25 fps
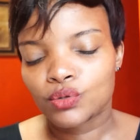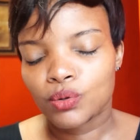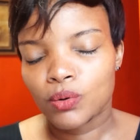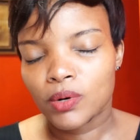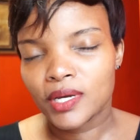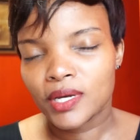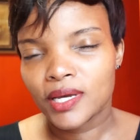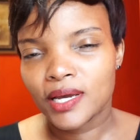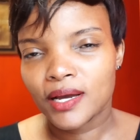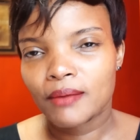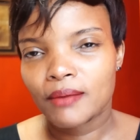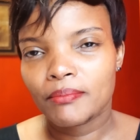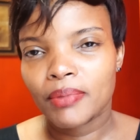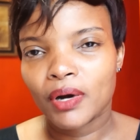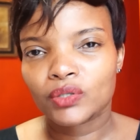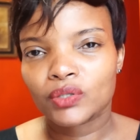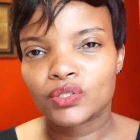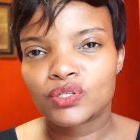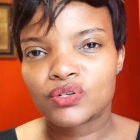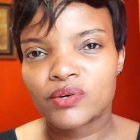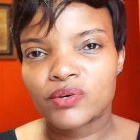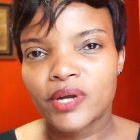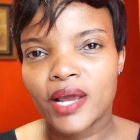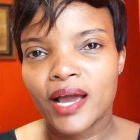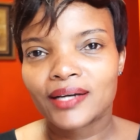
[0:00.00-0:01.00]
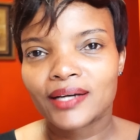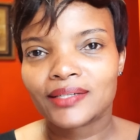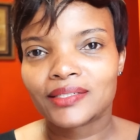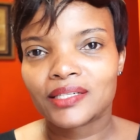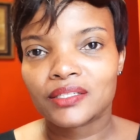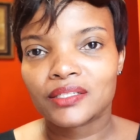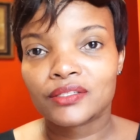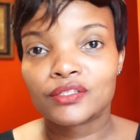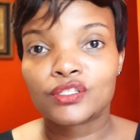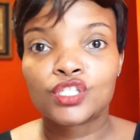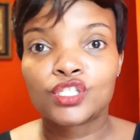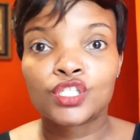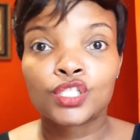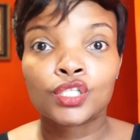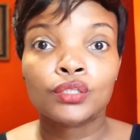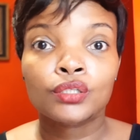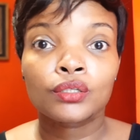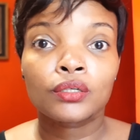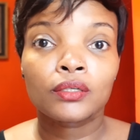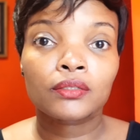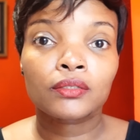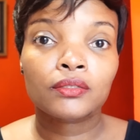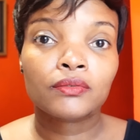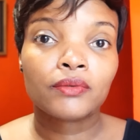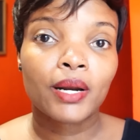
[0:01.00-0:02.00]
talking about reactors'
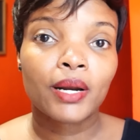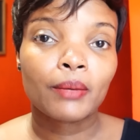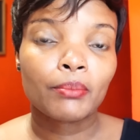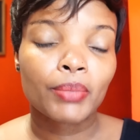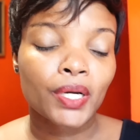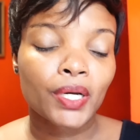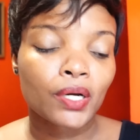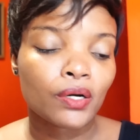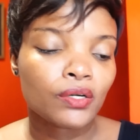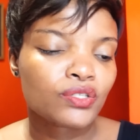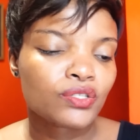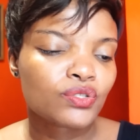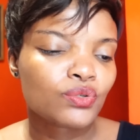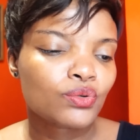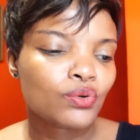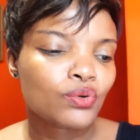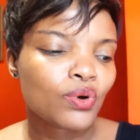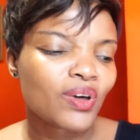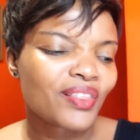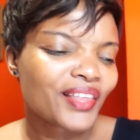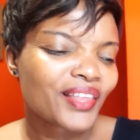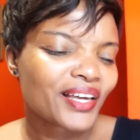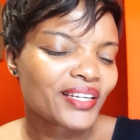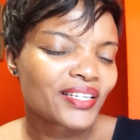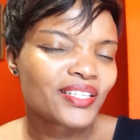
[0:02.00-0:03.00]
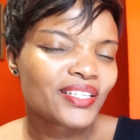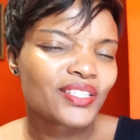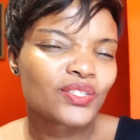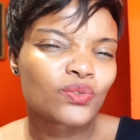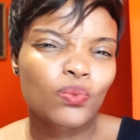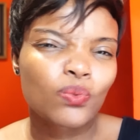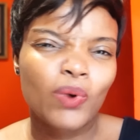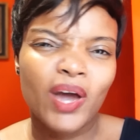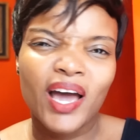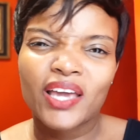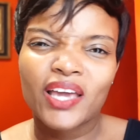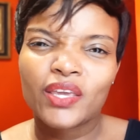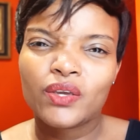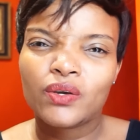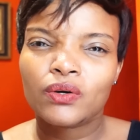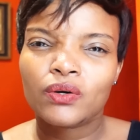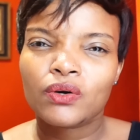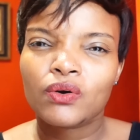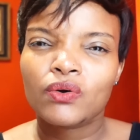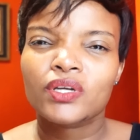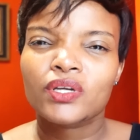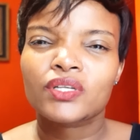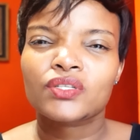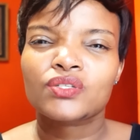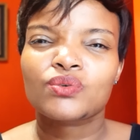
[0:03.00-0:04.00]
children, because you know that is where you're
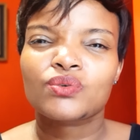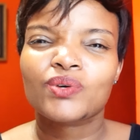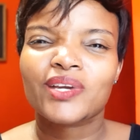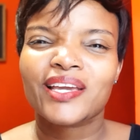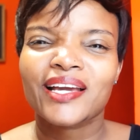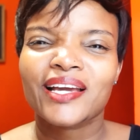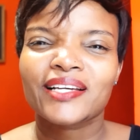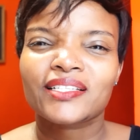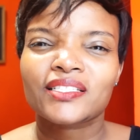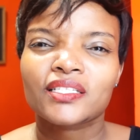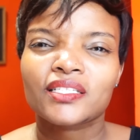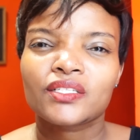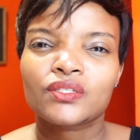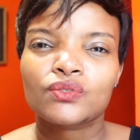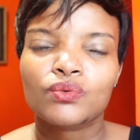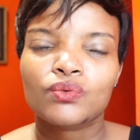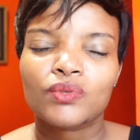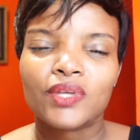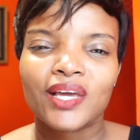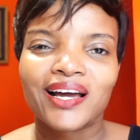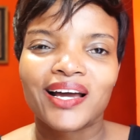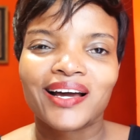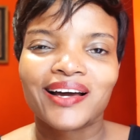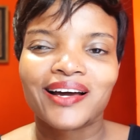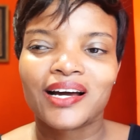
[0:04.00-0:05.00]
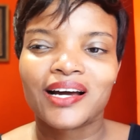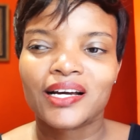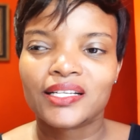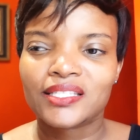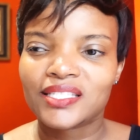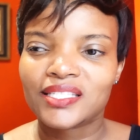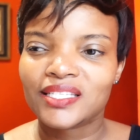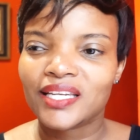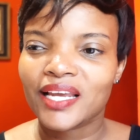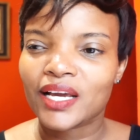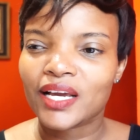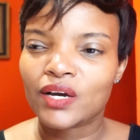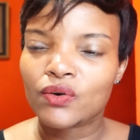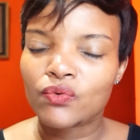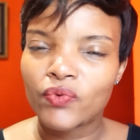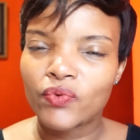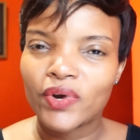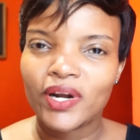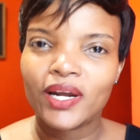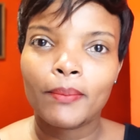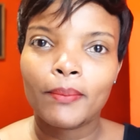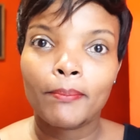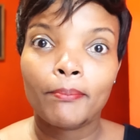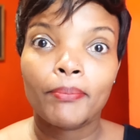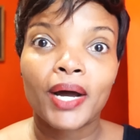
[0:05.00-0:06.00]
going to get into their hearts, like
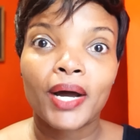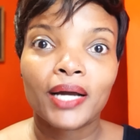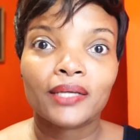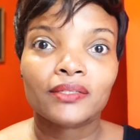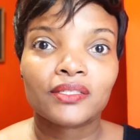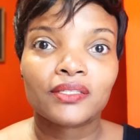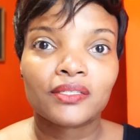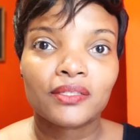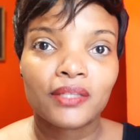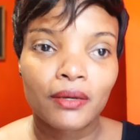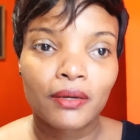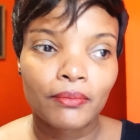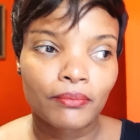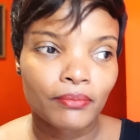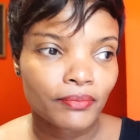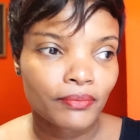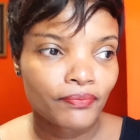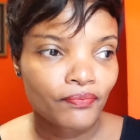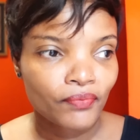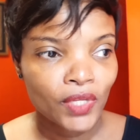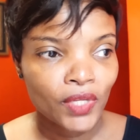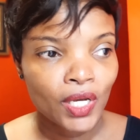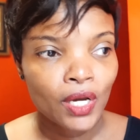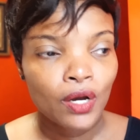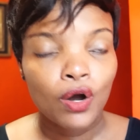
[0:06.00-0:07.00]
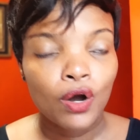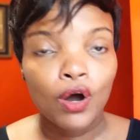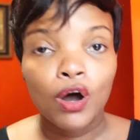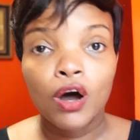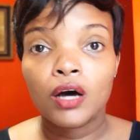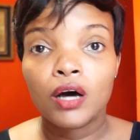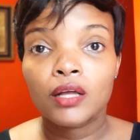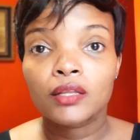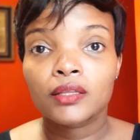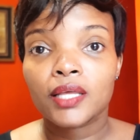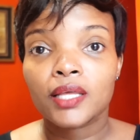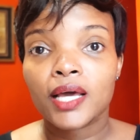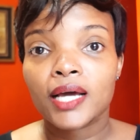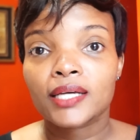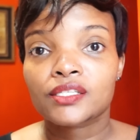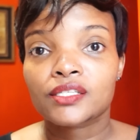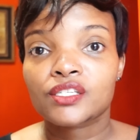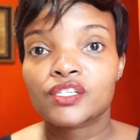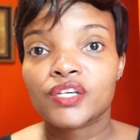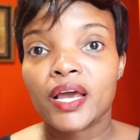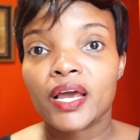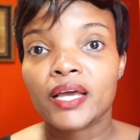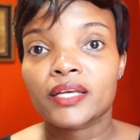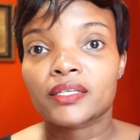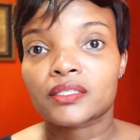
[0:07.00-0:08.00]
really punch them on their
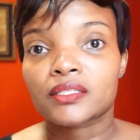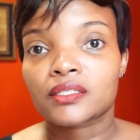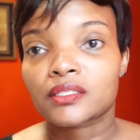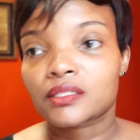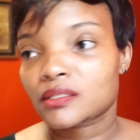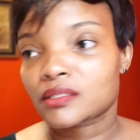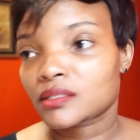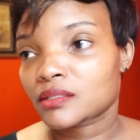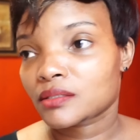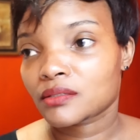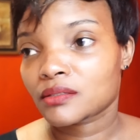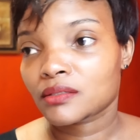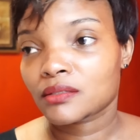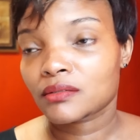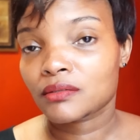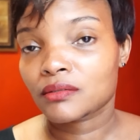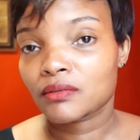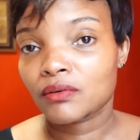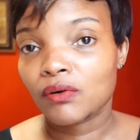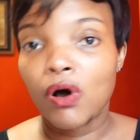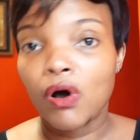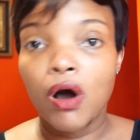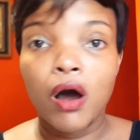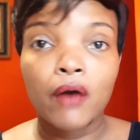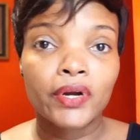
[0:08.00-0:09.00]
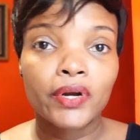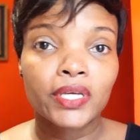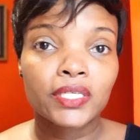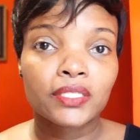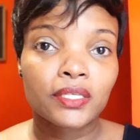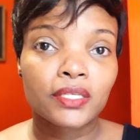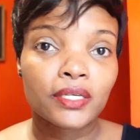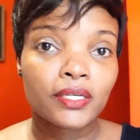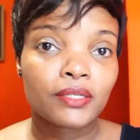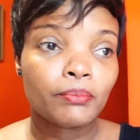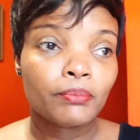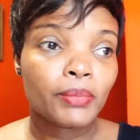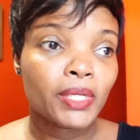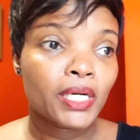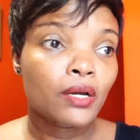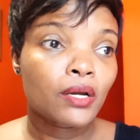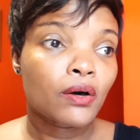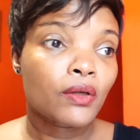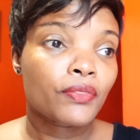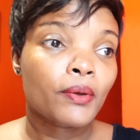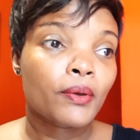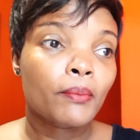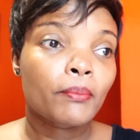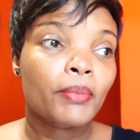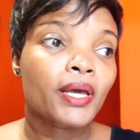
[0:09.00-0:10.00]
chests. Or is it
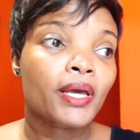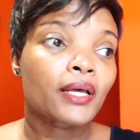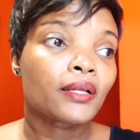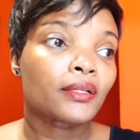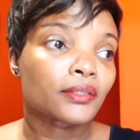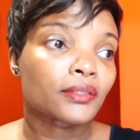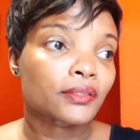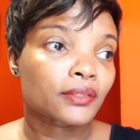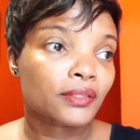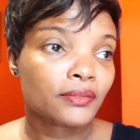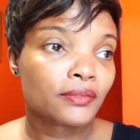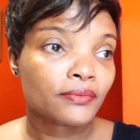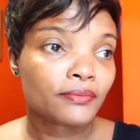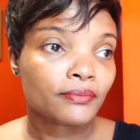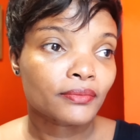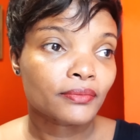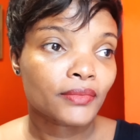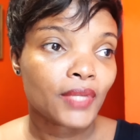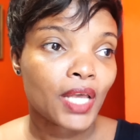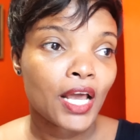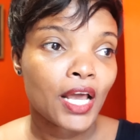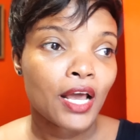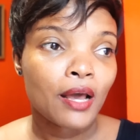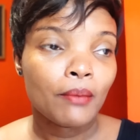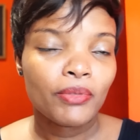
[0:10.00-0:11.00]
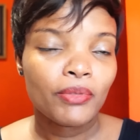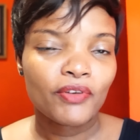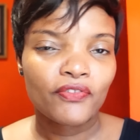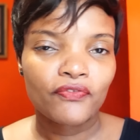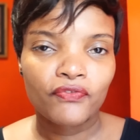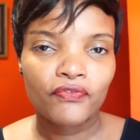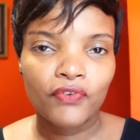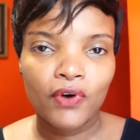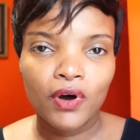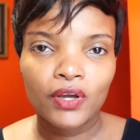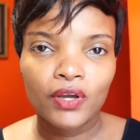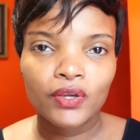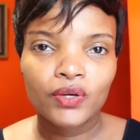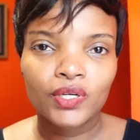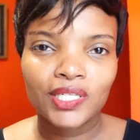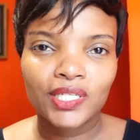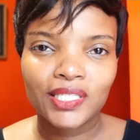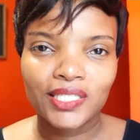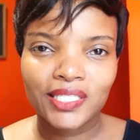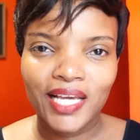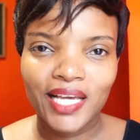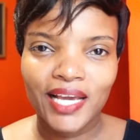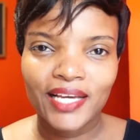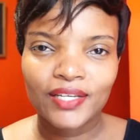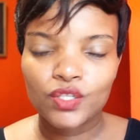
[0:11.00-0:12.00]
below the belt? Before you
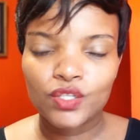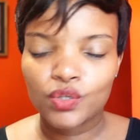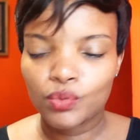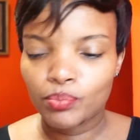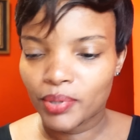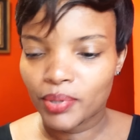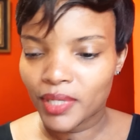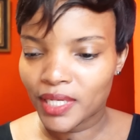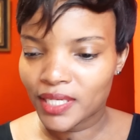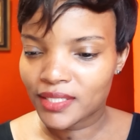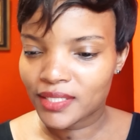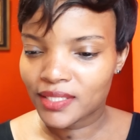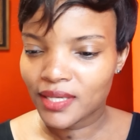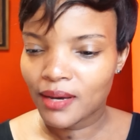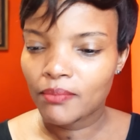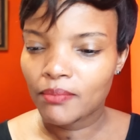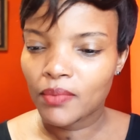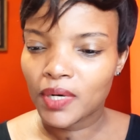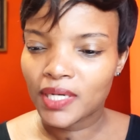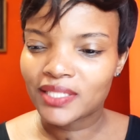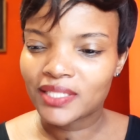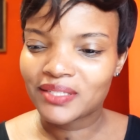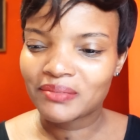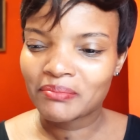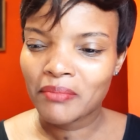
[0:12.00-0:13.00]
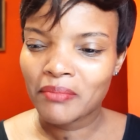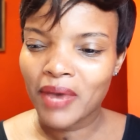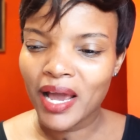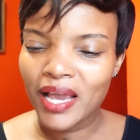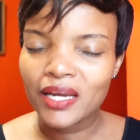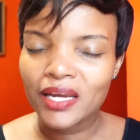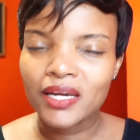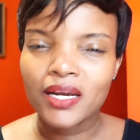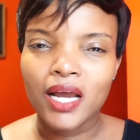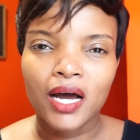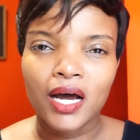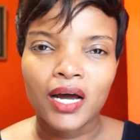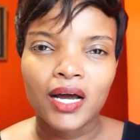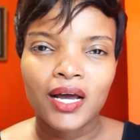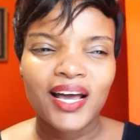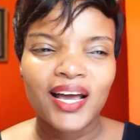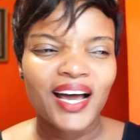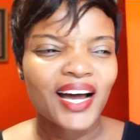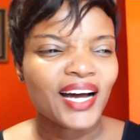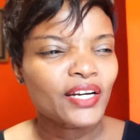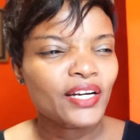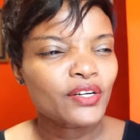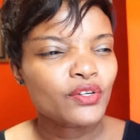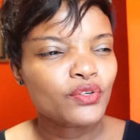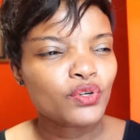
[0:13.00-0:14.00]
decide to pick someone's minor
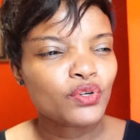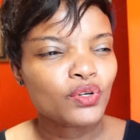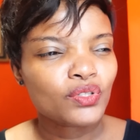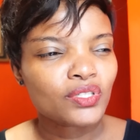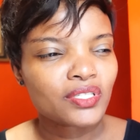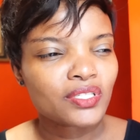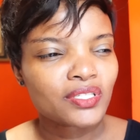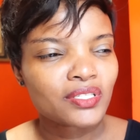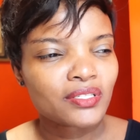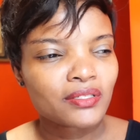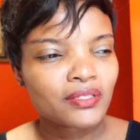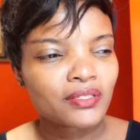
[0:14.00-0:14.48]
and you're